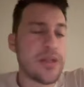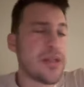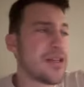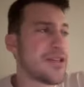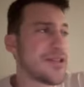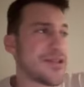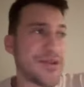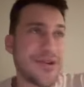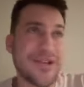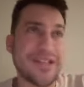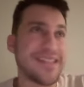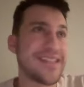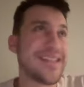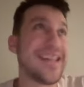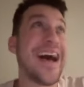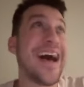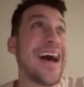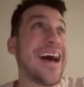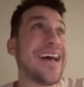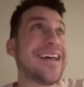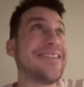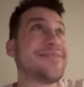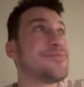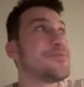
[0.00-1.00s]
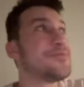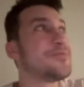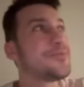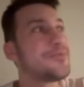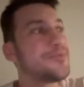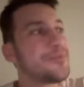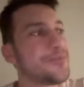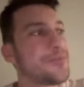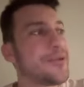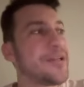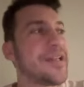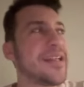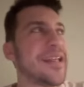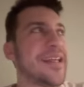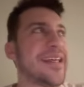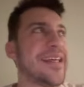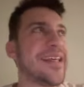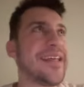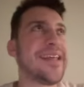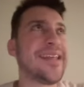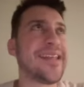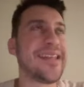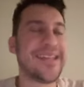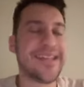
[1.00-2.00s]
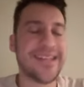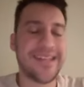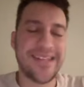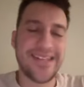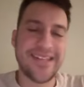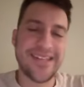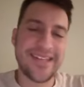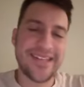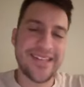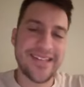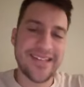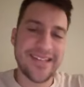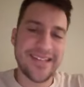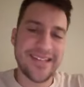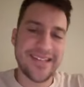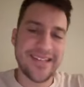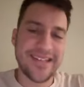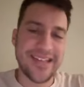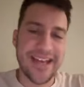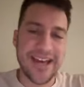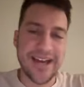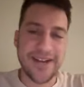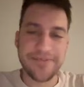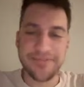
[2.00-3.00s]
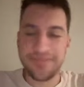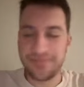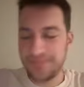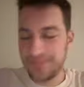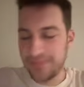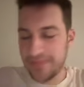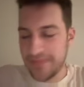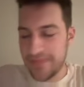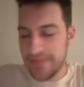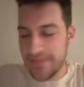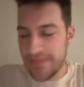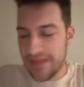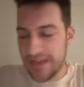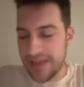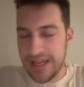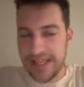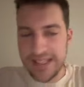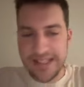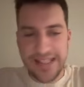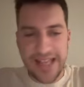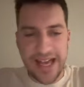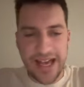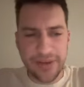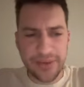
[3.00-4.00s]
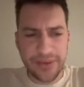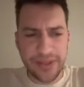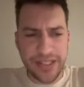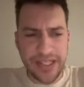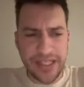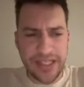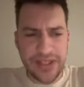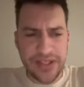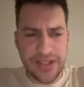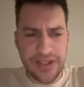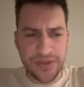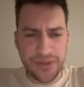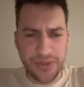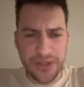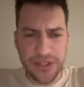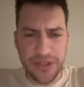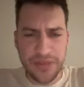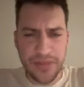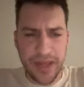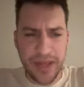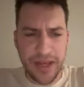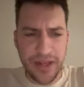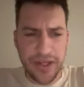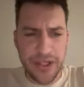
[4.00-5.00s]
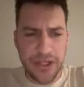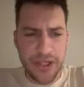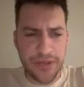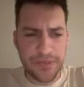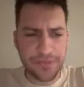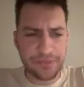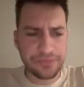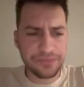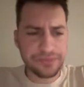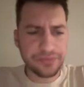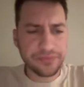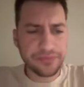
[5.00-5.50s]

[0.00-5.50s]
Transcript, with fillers: So it's not really, yeah, it's not really easy to risk manage.